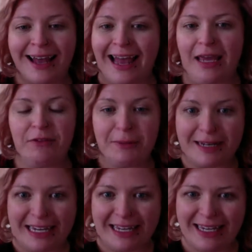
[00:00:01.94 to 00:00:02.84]
Hi
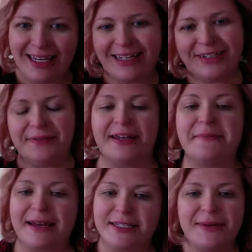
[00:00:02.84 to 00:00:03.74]
everybody, welcome
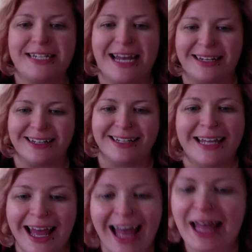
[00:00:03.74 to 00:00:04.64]
back to my channel.
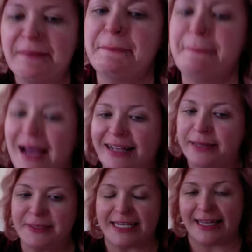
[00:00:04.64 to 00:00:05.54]
My
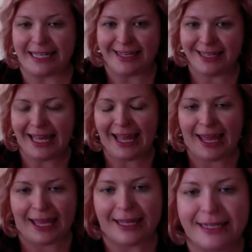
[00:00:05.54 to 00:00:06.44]
name is Haley
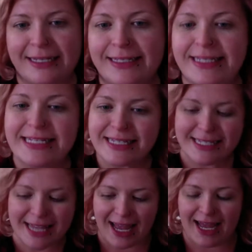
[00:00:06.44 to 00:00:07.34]
and
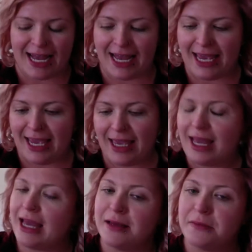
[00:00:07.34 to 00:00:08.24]
I
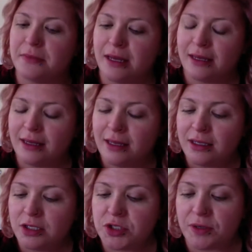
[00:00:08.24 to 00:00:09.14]
am
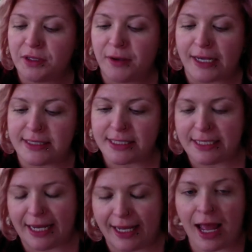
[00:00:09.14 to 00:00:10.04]
showing you guys
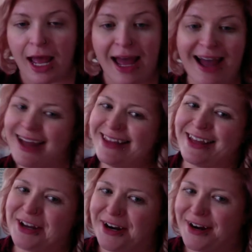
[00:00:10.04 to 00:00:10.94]
today
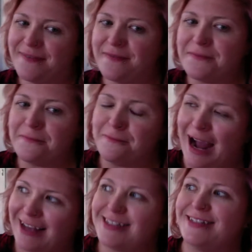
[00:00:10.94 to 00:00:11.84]
another
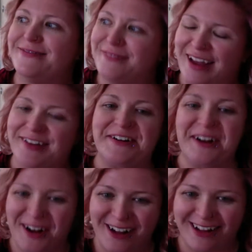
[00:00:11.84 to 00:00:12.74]
wax vendor
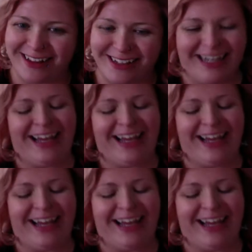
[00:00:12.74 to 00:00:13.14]
haul.